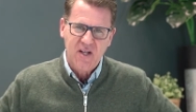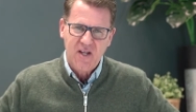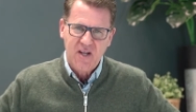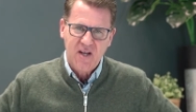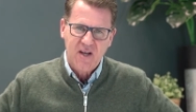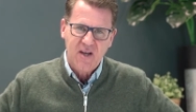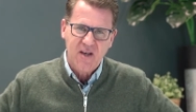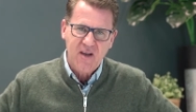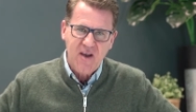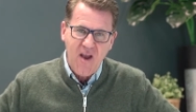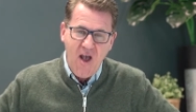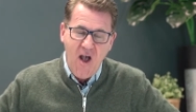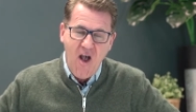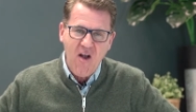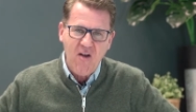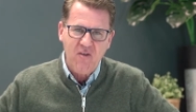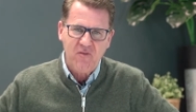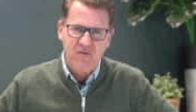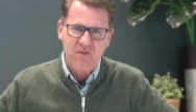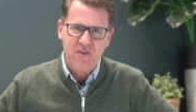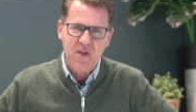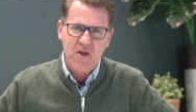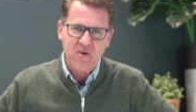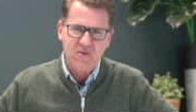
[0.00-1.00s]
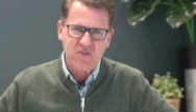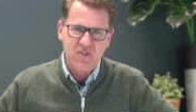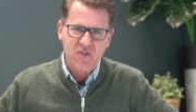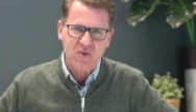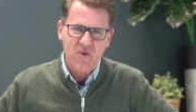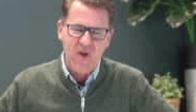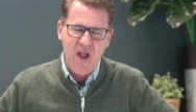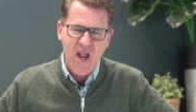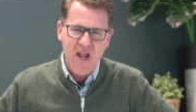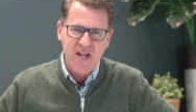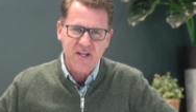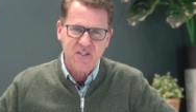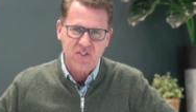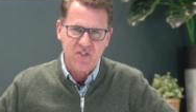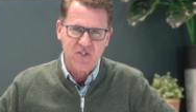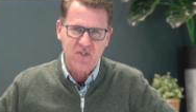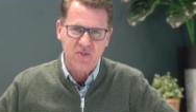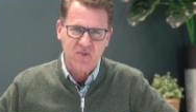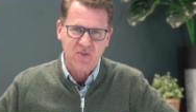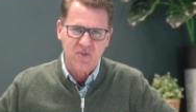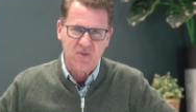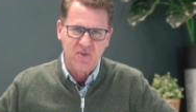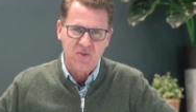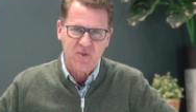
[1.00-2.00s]
Love those who hate
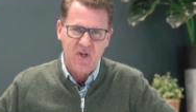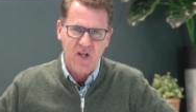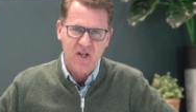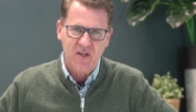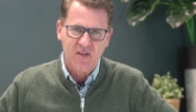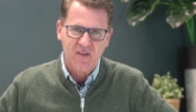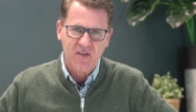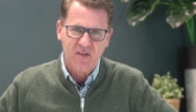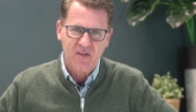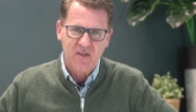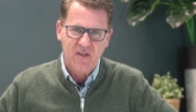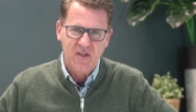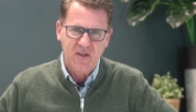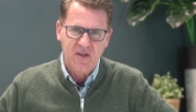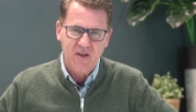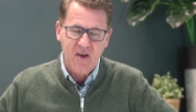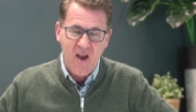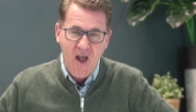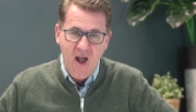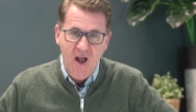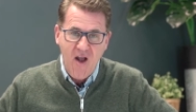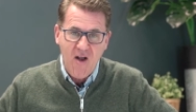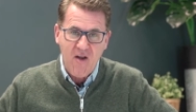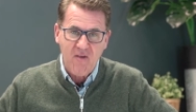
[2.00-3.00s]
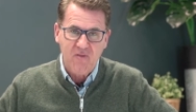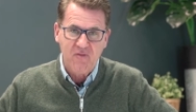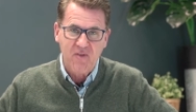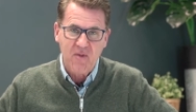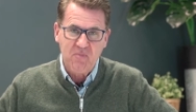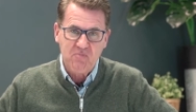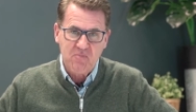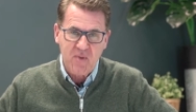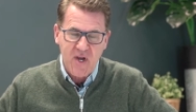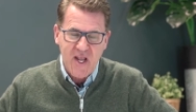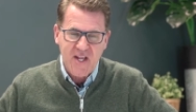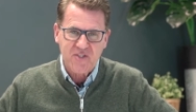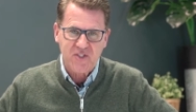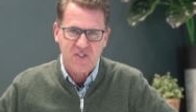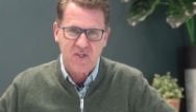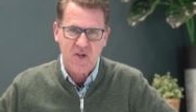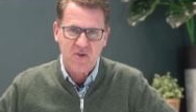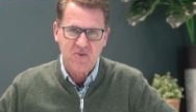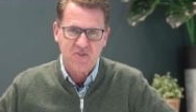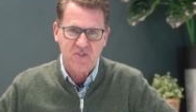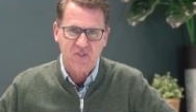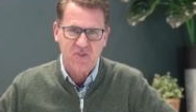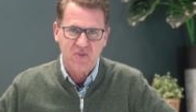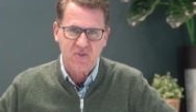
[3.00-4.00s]
you. Love and bless
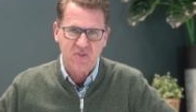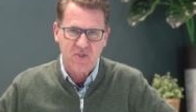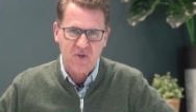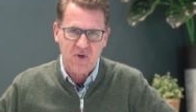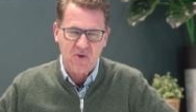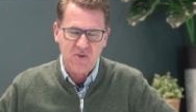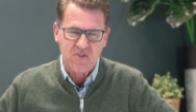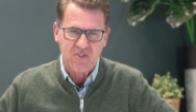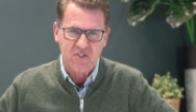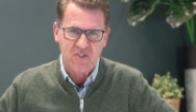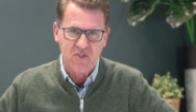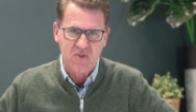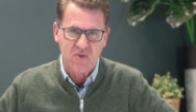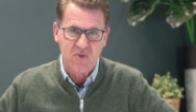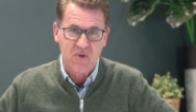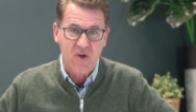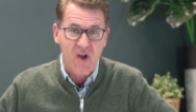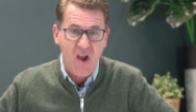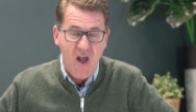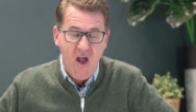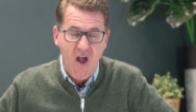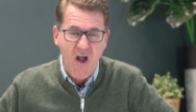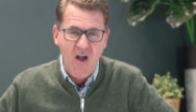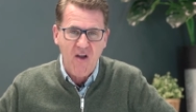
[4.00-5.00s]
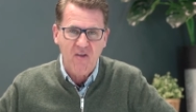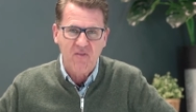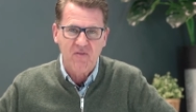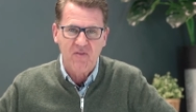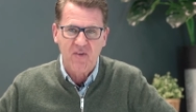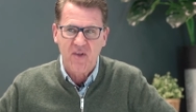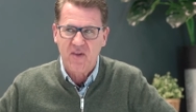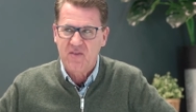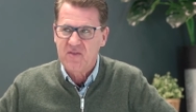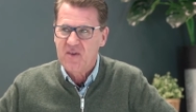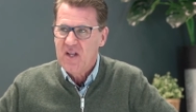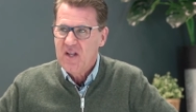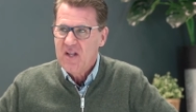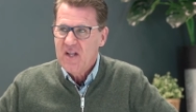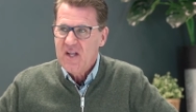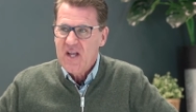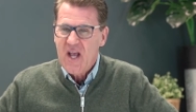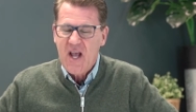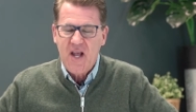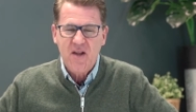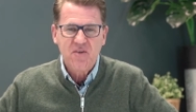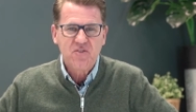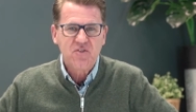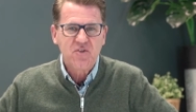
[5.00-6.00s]
those who curse you. Love and,
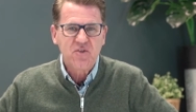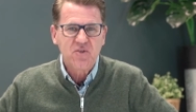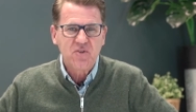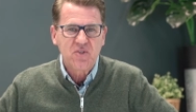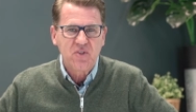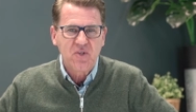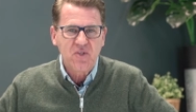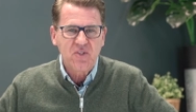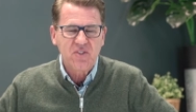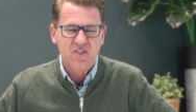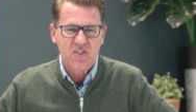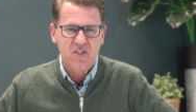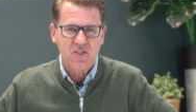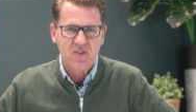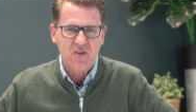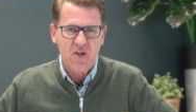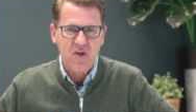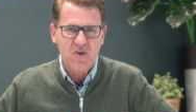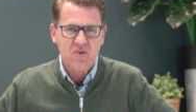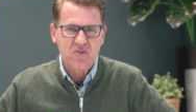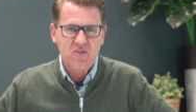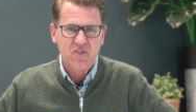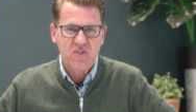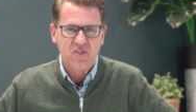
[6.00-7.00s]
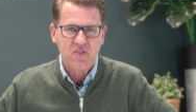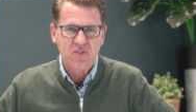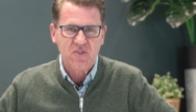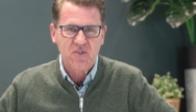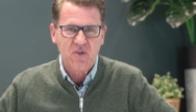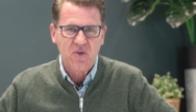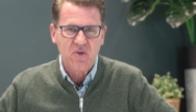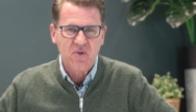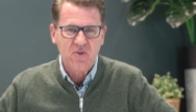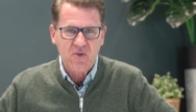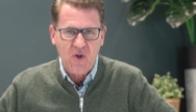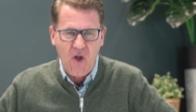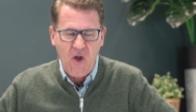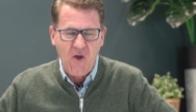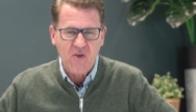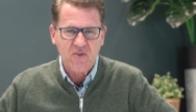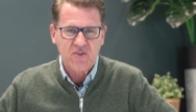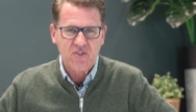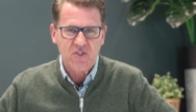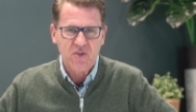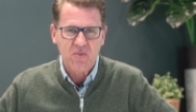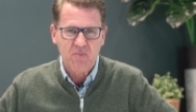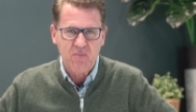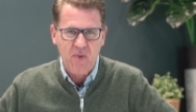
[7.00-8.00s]
and do good to those who
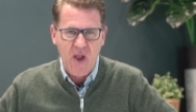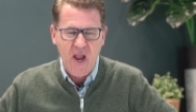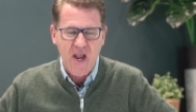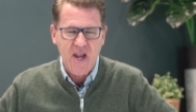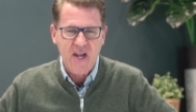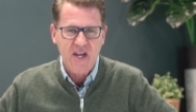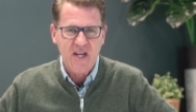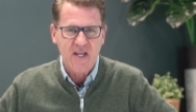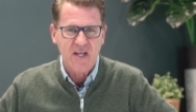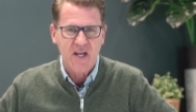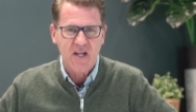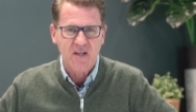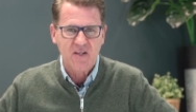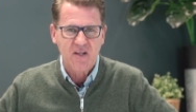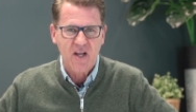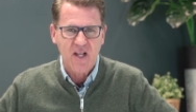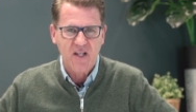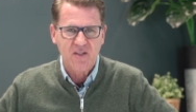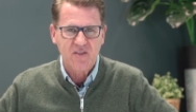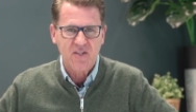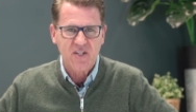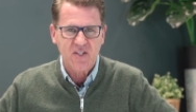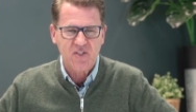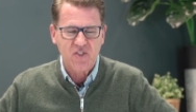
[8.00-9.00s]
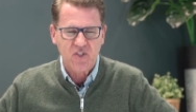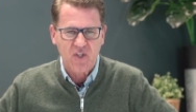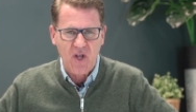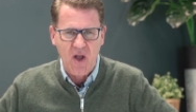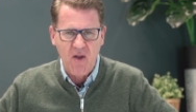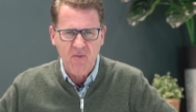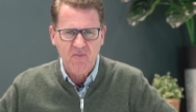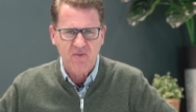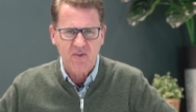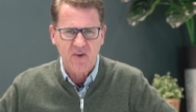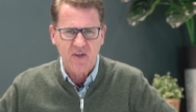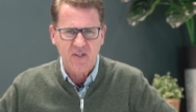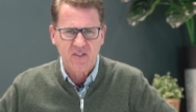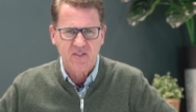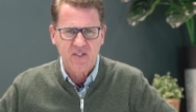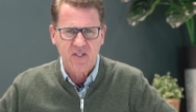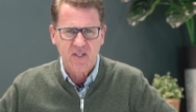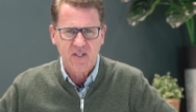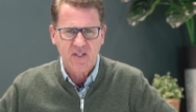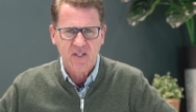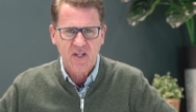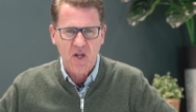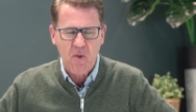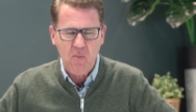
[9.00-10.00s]
cause you pain and, and discomfort.
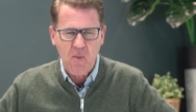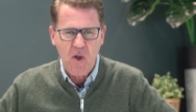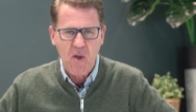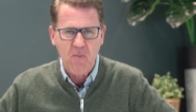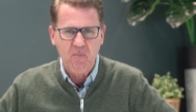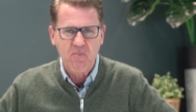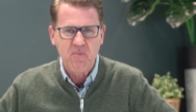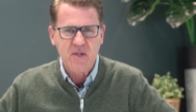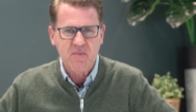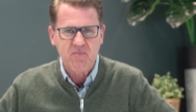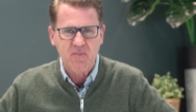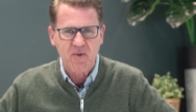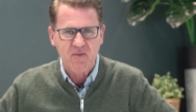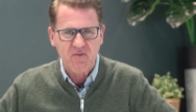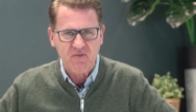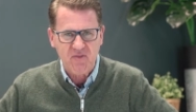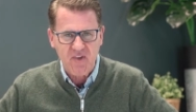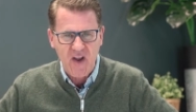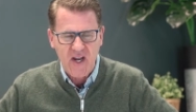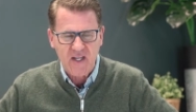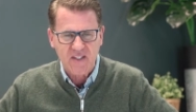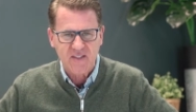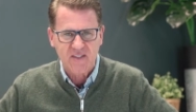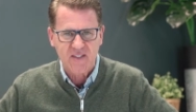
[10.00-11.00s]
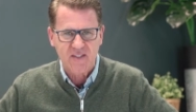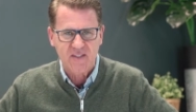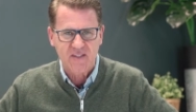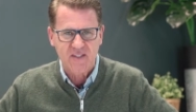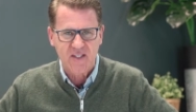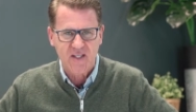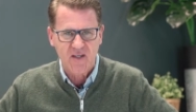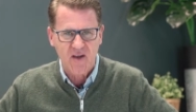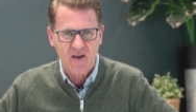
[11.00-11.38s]
Come on, be perfected in